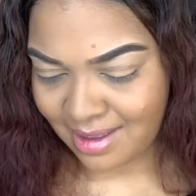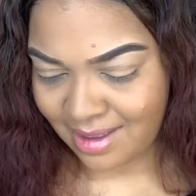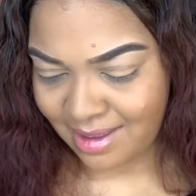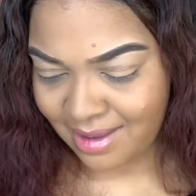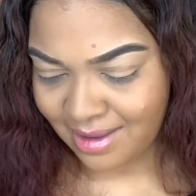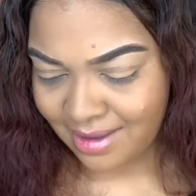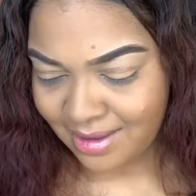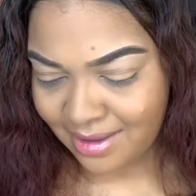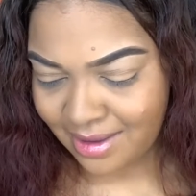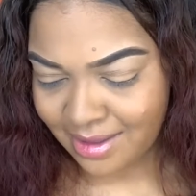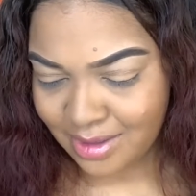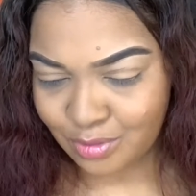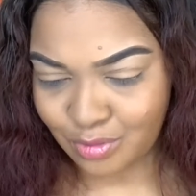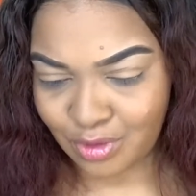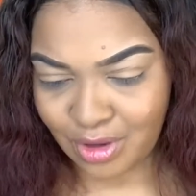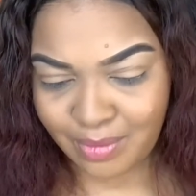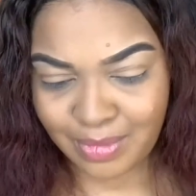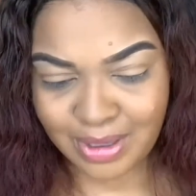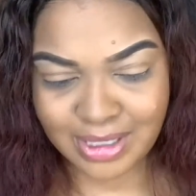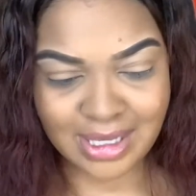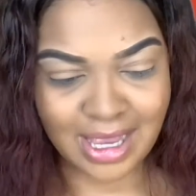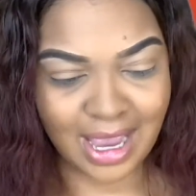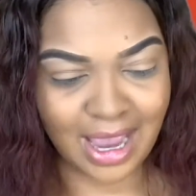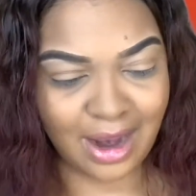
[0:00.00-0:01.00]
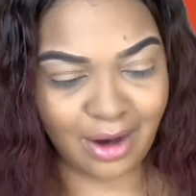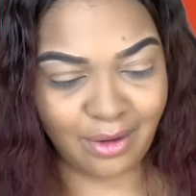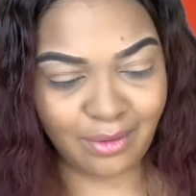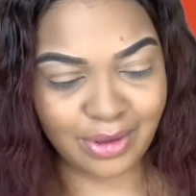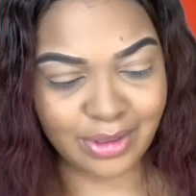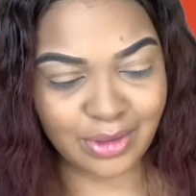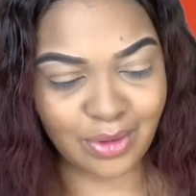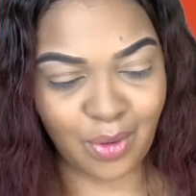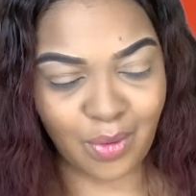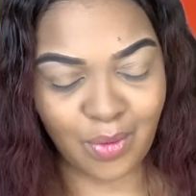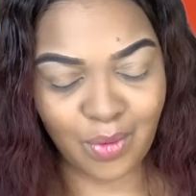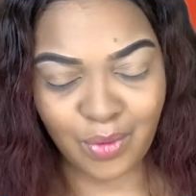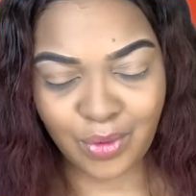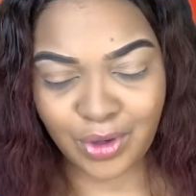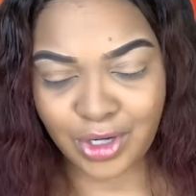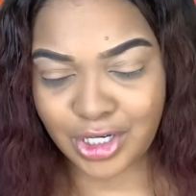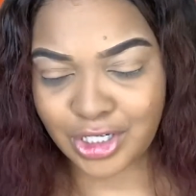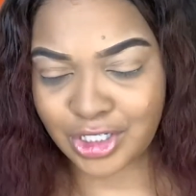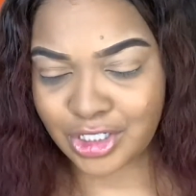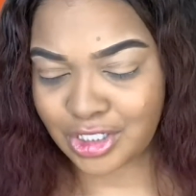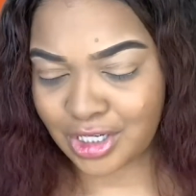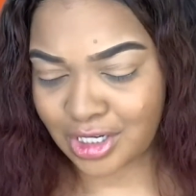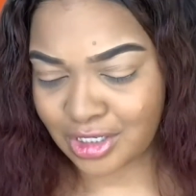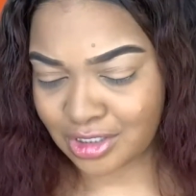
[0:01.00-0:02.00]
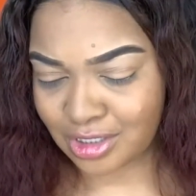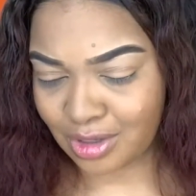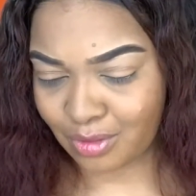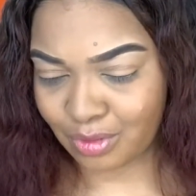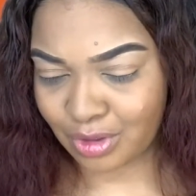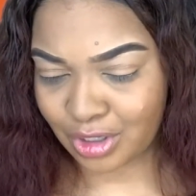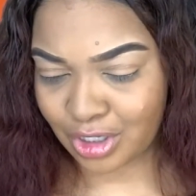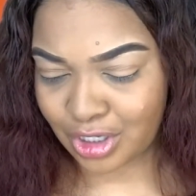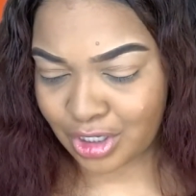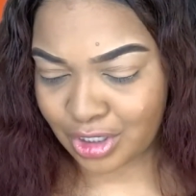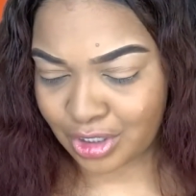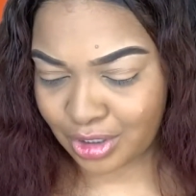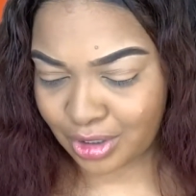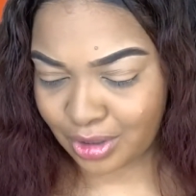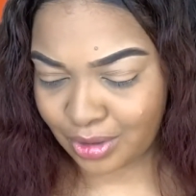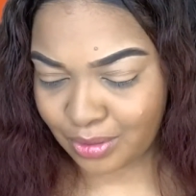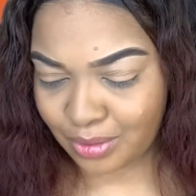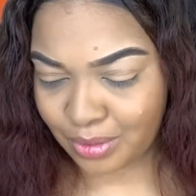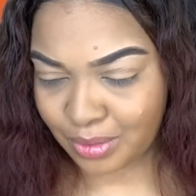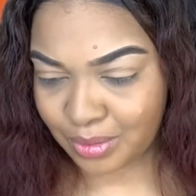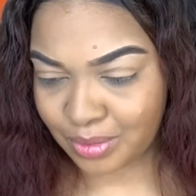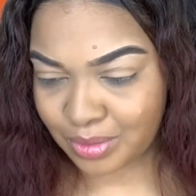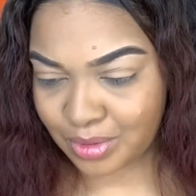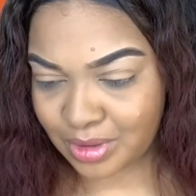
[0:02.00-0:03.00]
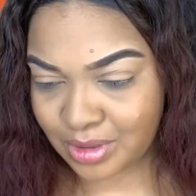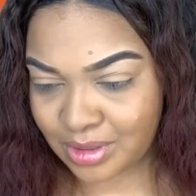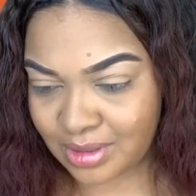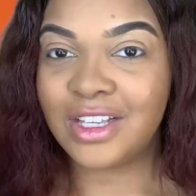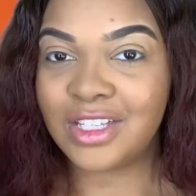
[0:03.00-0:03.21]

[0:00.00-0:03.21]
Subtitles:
because Wilma's hair is orange. That's so cute.